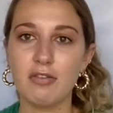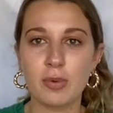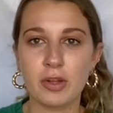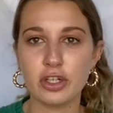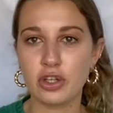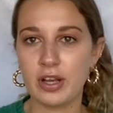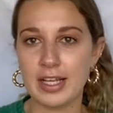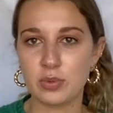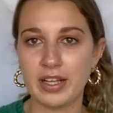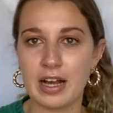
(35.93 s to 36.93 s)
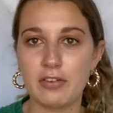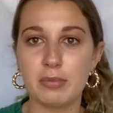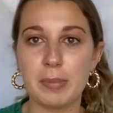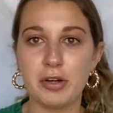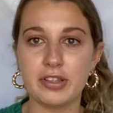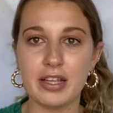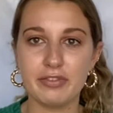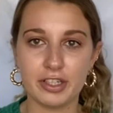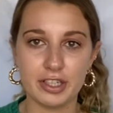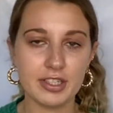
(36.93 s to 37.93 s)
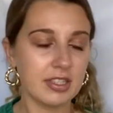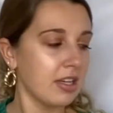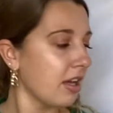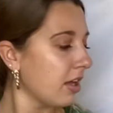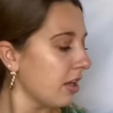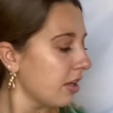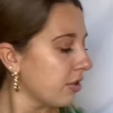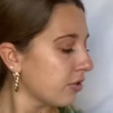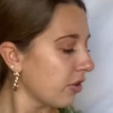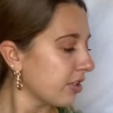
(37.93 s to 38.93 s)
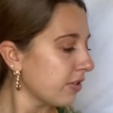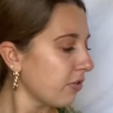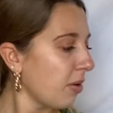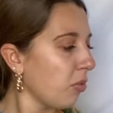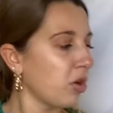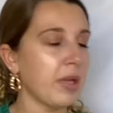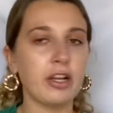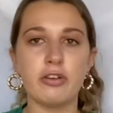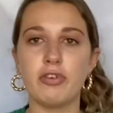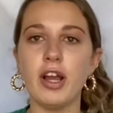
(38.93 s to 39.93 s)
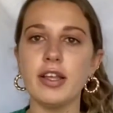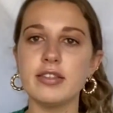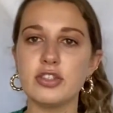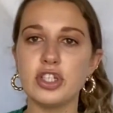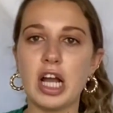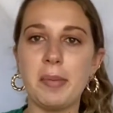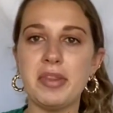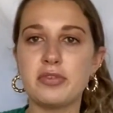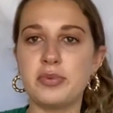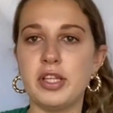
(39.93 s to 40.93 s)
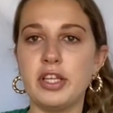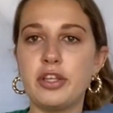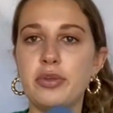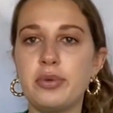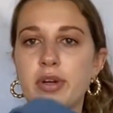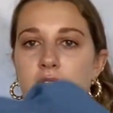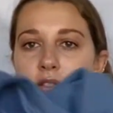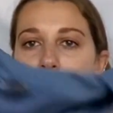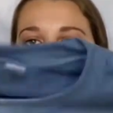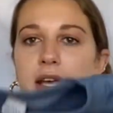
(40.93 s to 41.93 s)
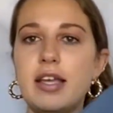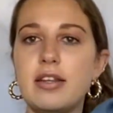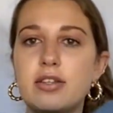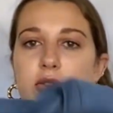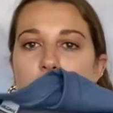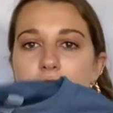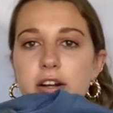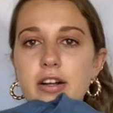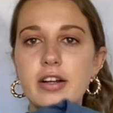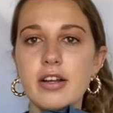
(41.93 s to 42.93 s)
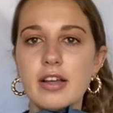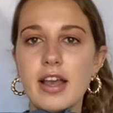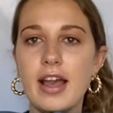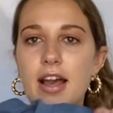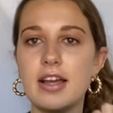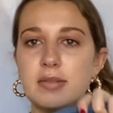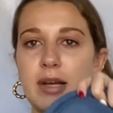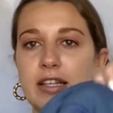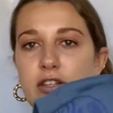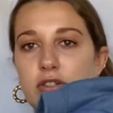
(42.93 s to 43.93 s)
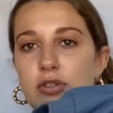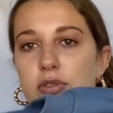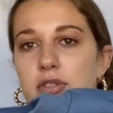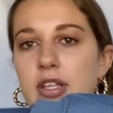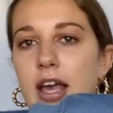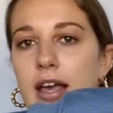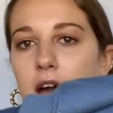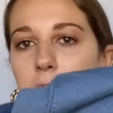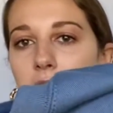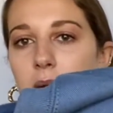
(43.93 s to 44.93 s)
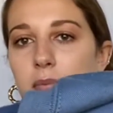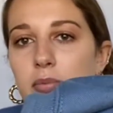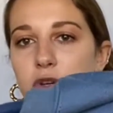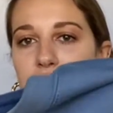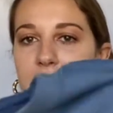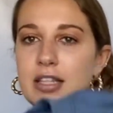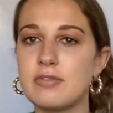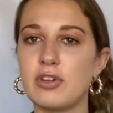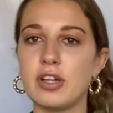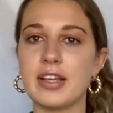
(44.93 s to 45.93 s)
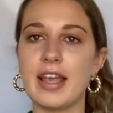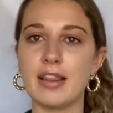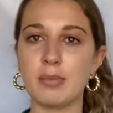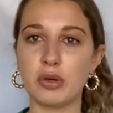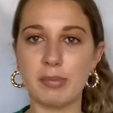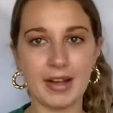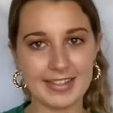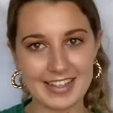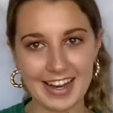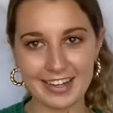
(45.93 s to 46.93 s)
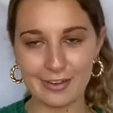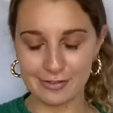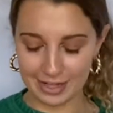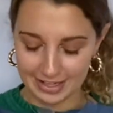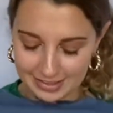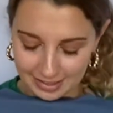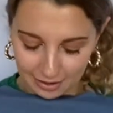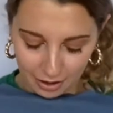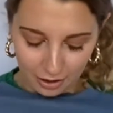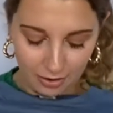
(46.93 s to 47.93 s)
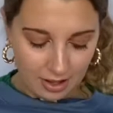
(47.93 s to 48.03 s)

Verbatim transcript: I'm gonna show you guys what I got for my birthday first. So this is from one of my good friends. She got me this really cute custom made sweater. It has my initials KMM, which stands for Kayla Marie Mozzicato, if you guys didn't know.